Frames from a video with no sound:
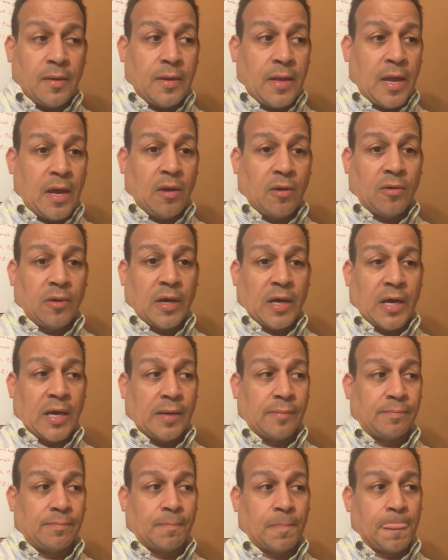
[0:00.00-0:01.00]

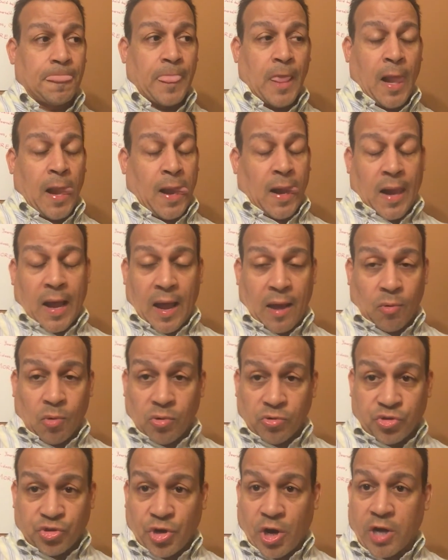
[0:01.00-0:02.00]
Now, I
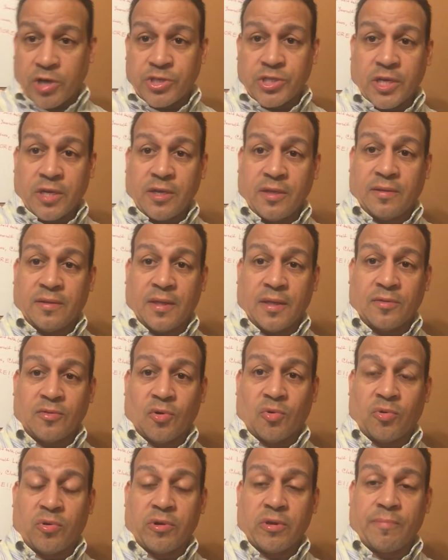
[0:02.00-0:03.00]
won't charge you anything.
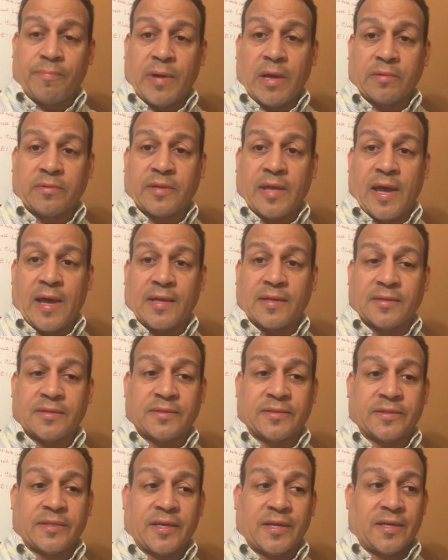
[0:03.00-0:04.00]
Don't worry about that.
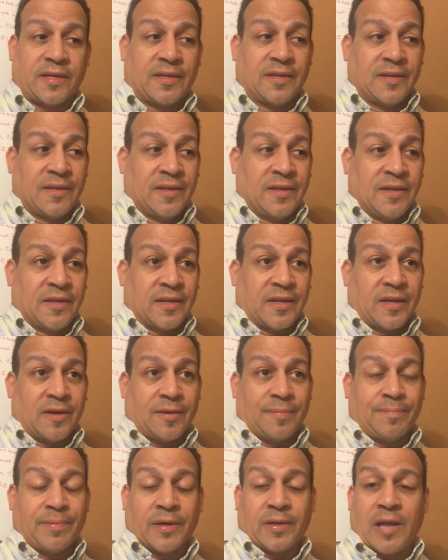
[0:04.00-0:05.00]

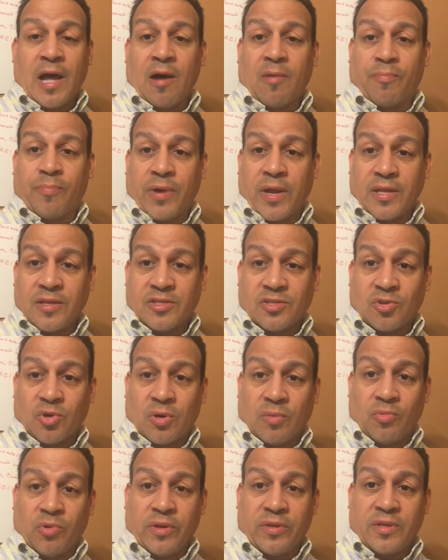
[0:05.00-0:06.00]
But I'll
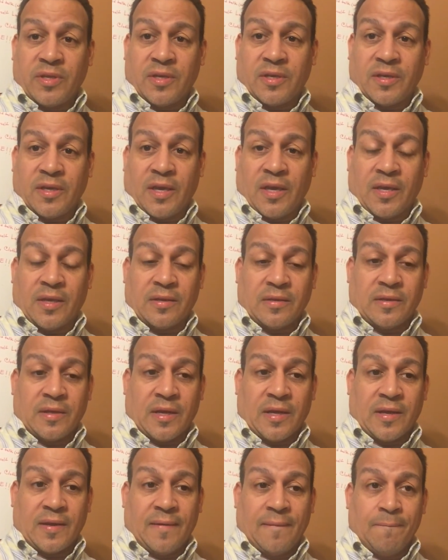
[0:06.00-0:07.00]
brainstorm with you. And,
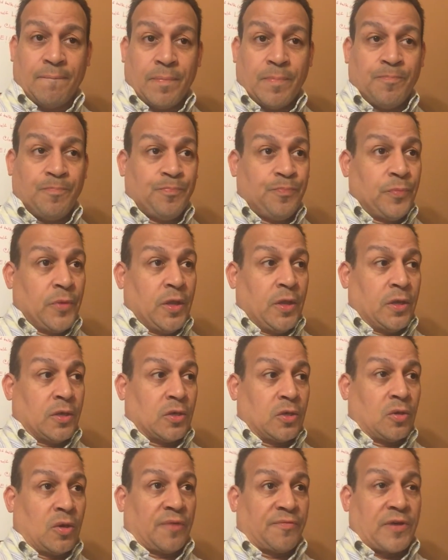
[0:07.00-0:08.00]

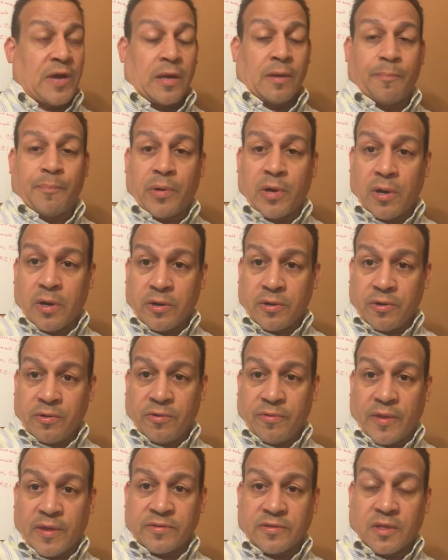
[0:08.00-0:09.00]
you know, I've got a
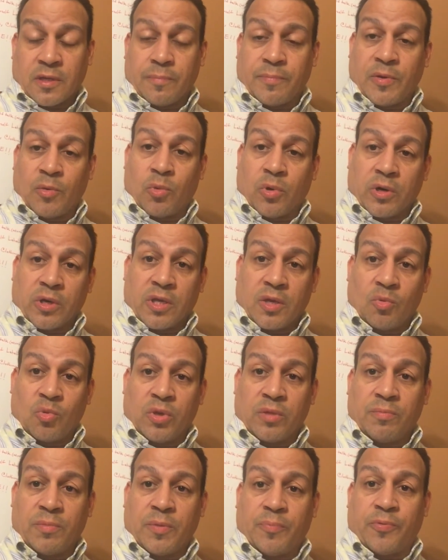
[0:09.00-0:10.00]
partner that's going to be working
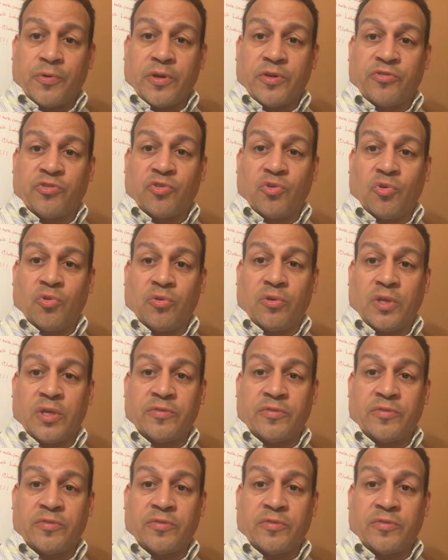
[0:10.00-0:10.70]
with me pretty soon.